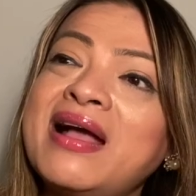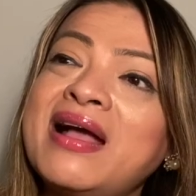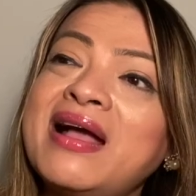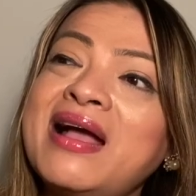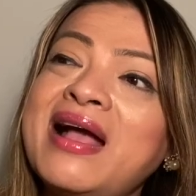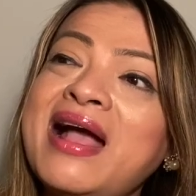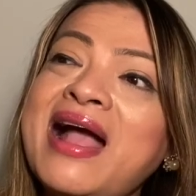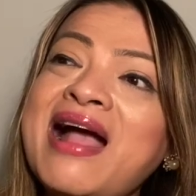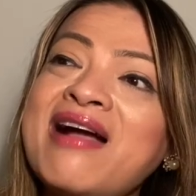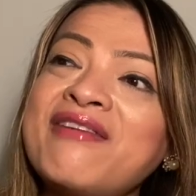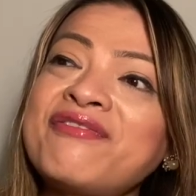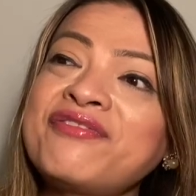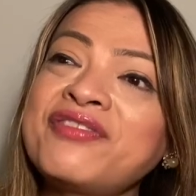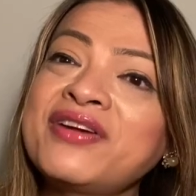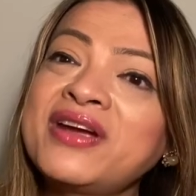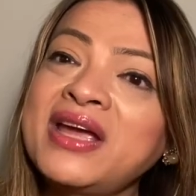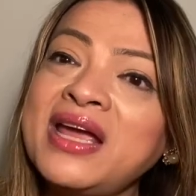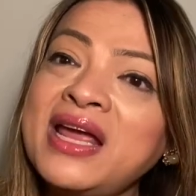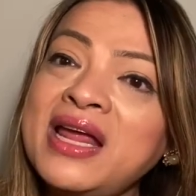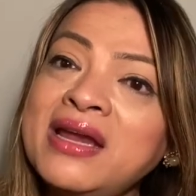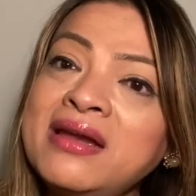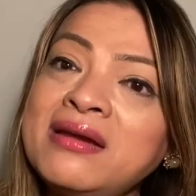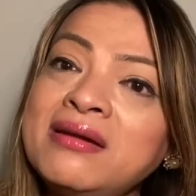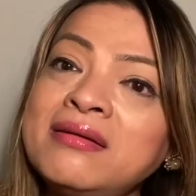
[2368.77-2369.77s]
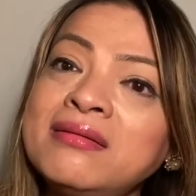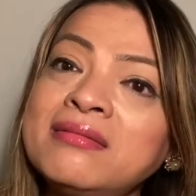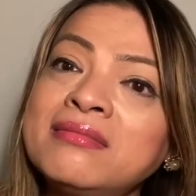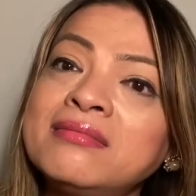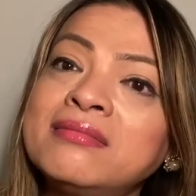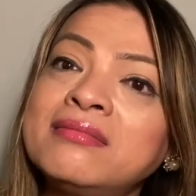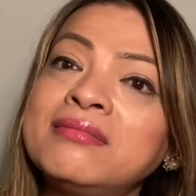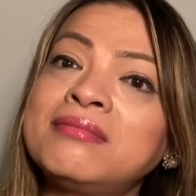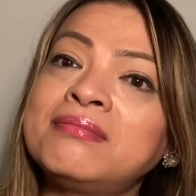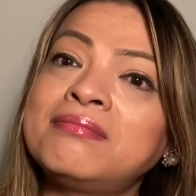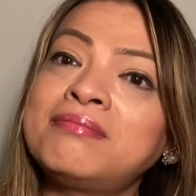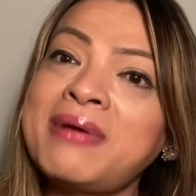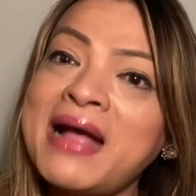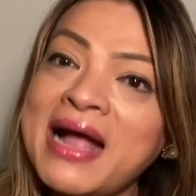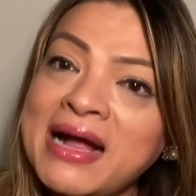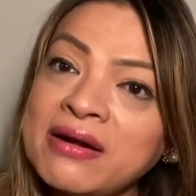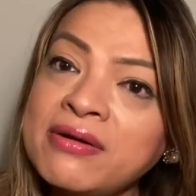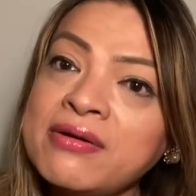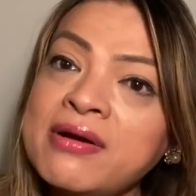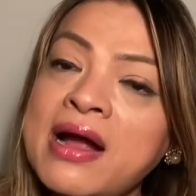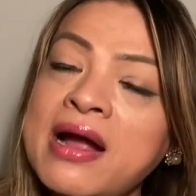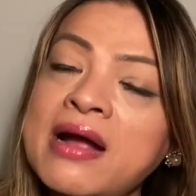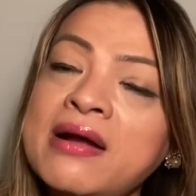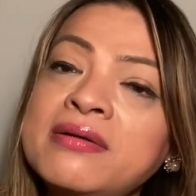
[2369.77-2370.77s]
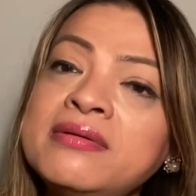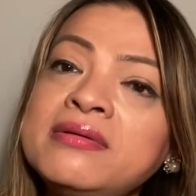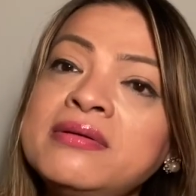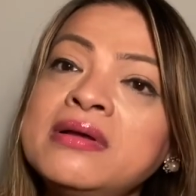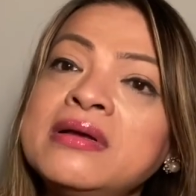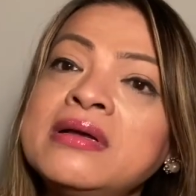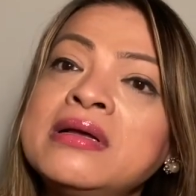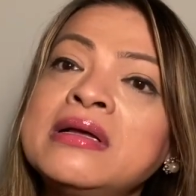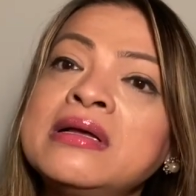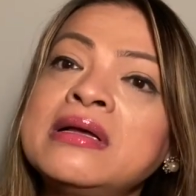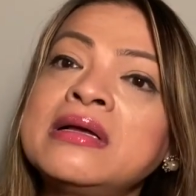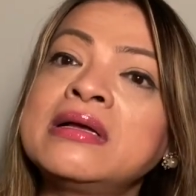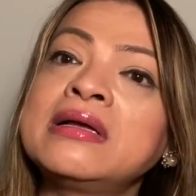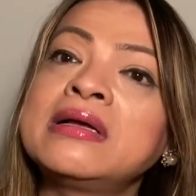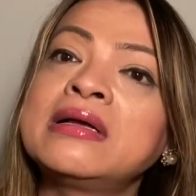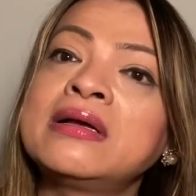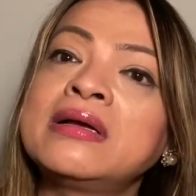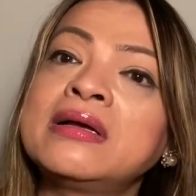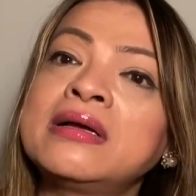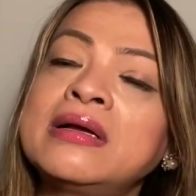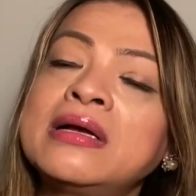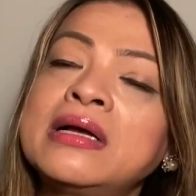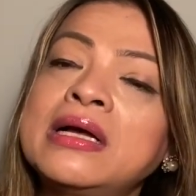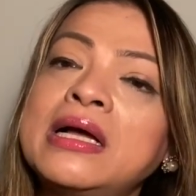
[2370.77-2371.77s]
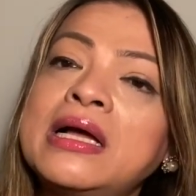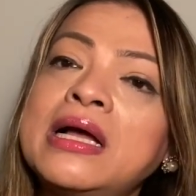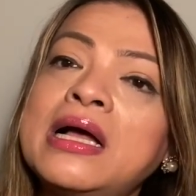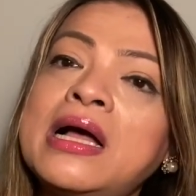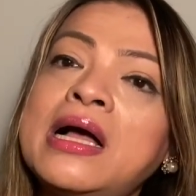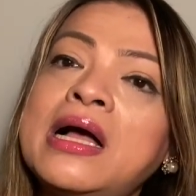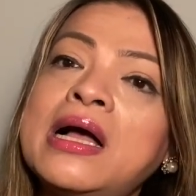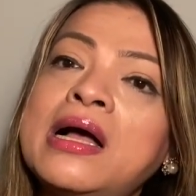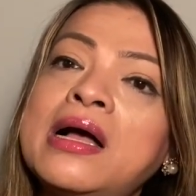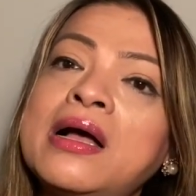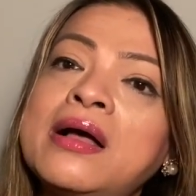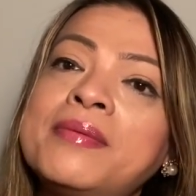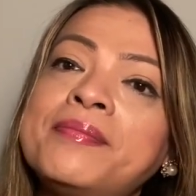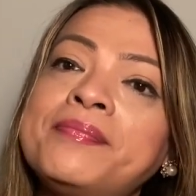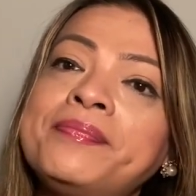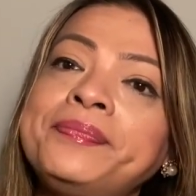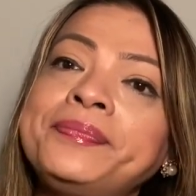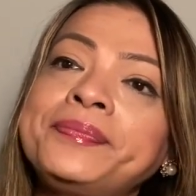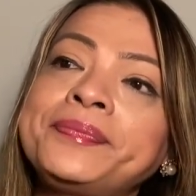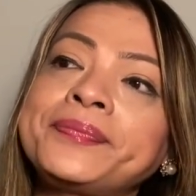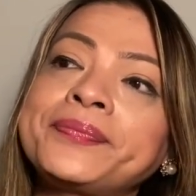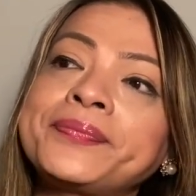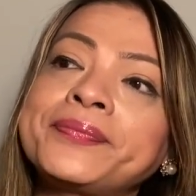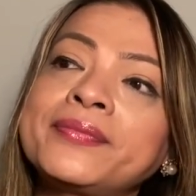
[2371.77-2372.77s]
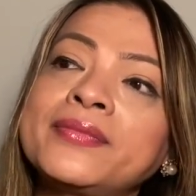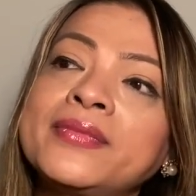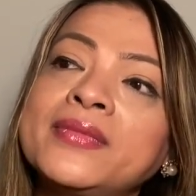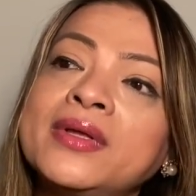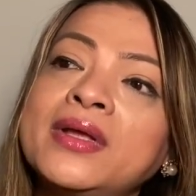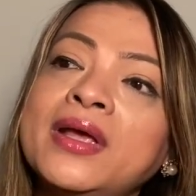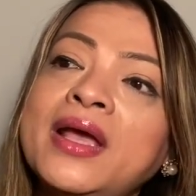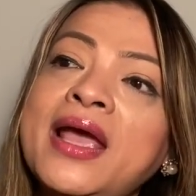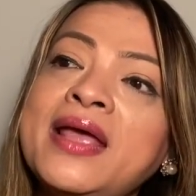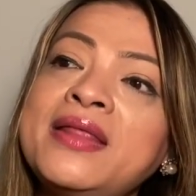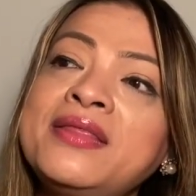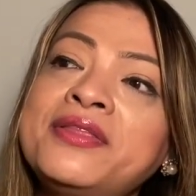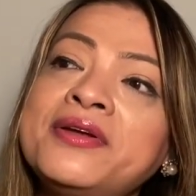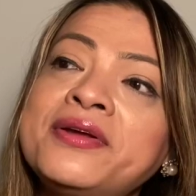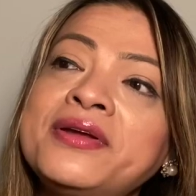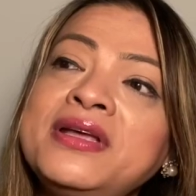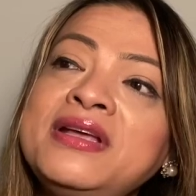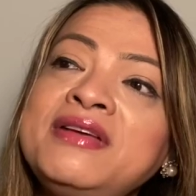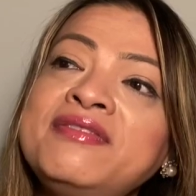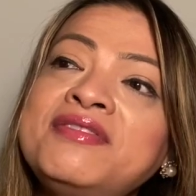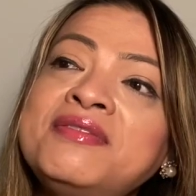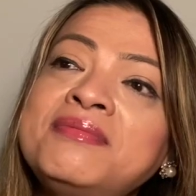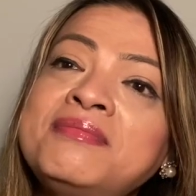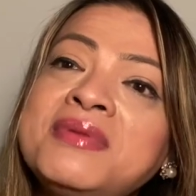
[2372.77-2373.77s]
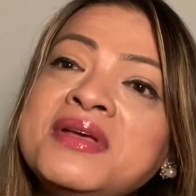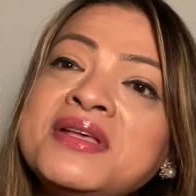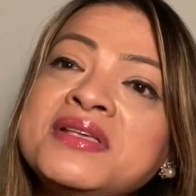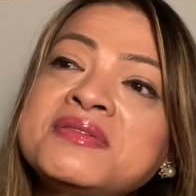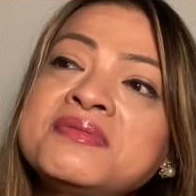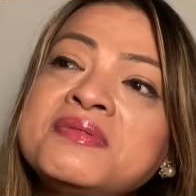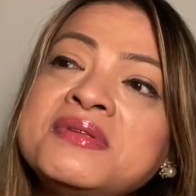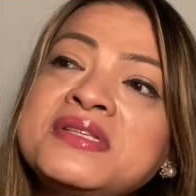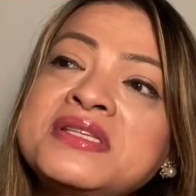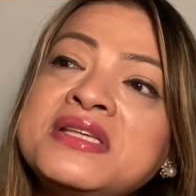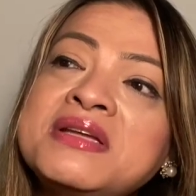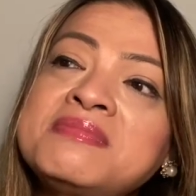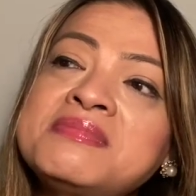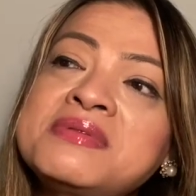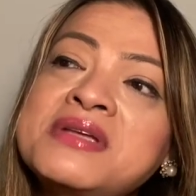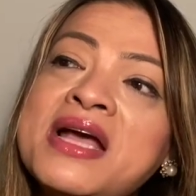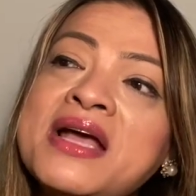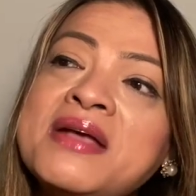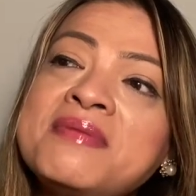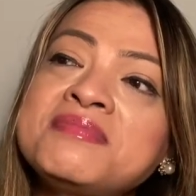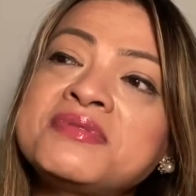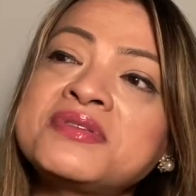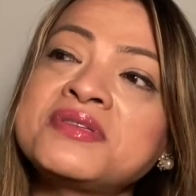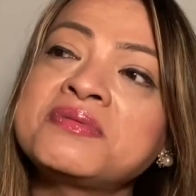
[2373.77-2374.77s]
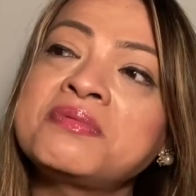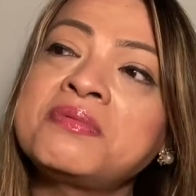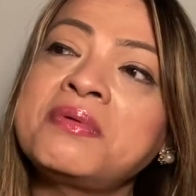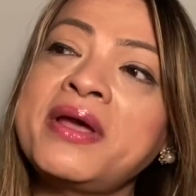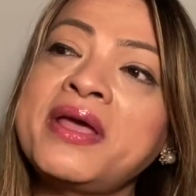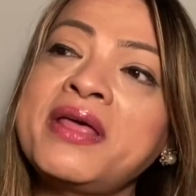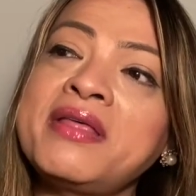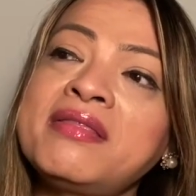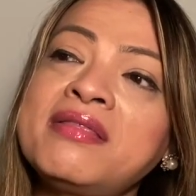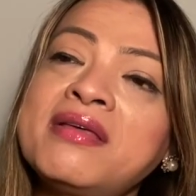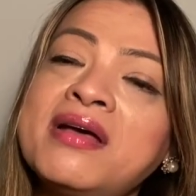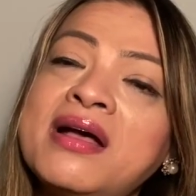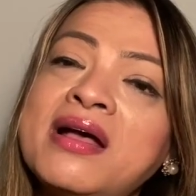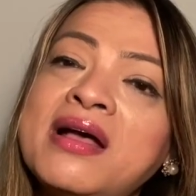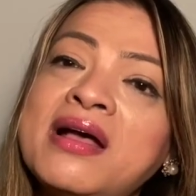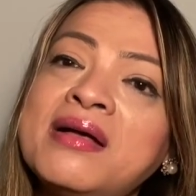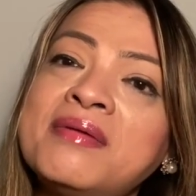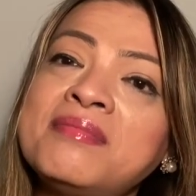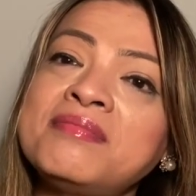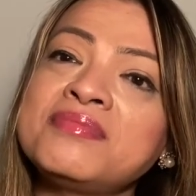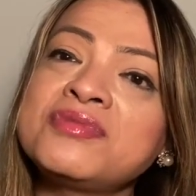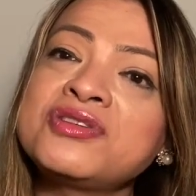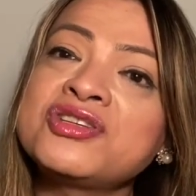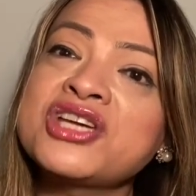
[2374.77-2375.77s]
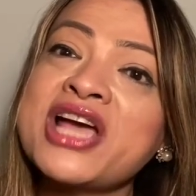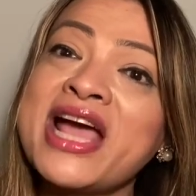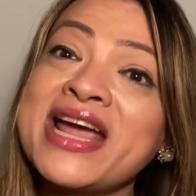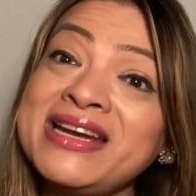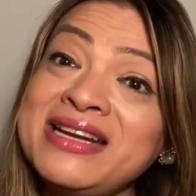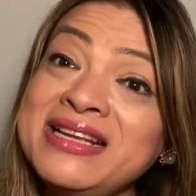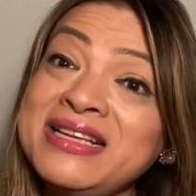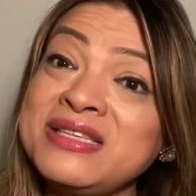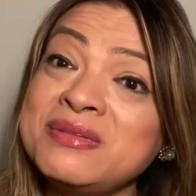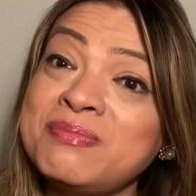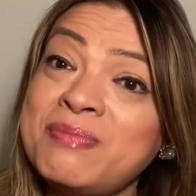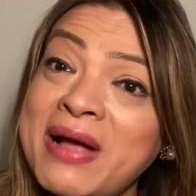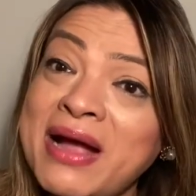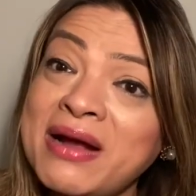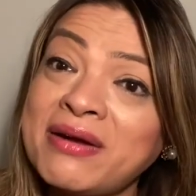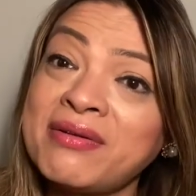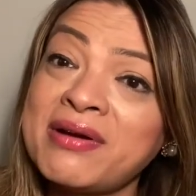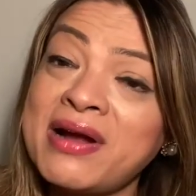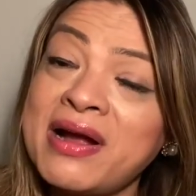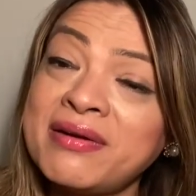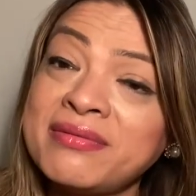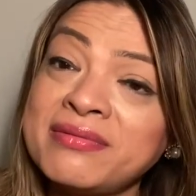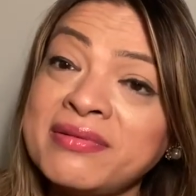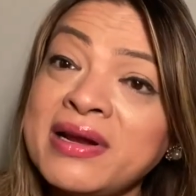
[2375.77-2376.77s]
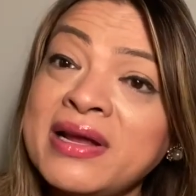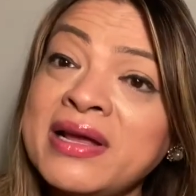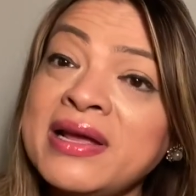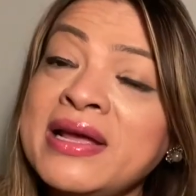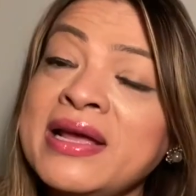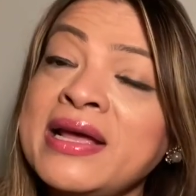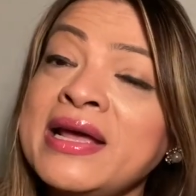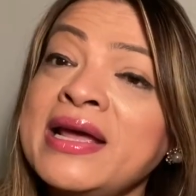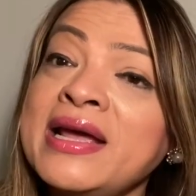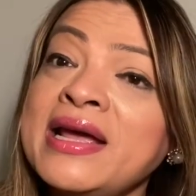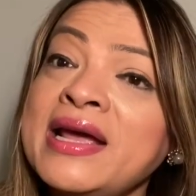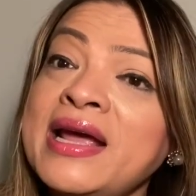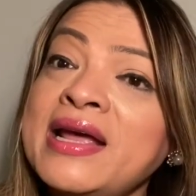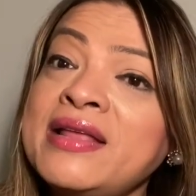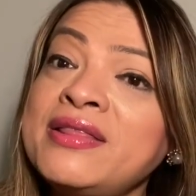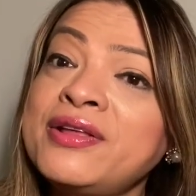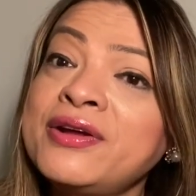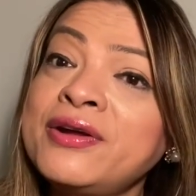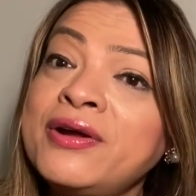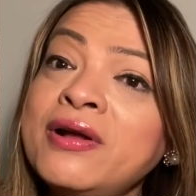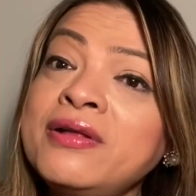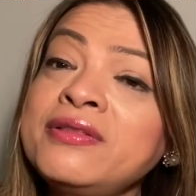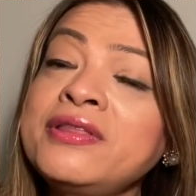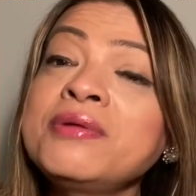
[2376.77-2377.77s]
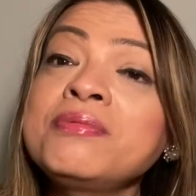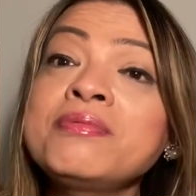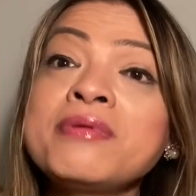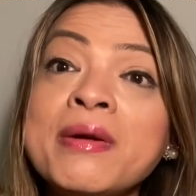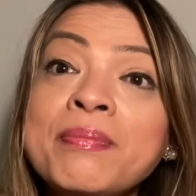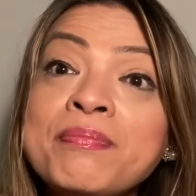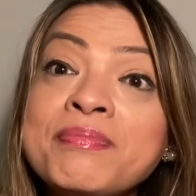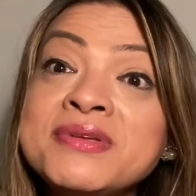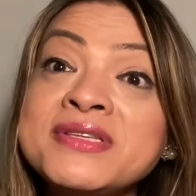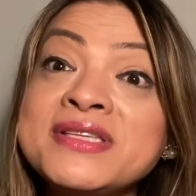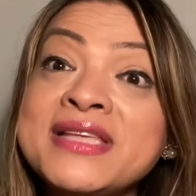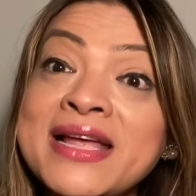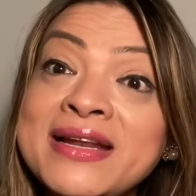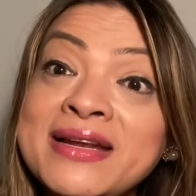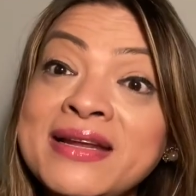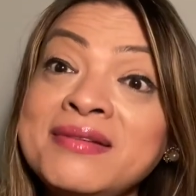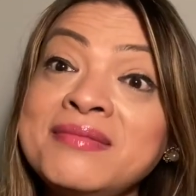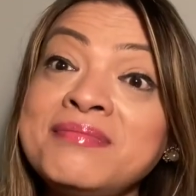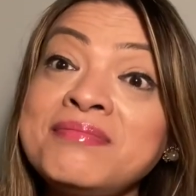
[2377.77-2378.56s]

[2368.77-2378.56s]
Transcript: African background, and they're even mixed with sometimes with Chinese background. And the girl that represented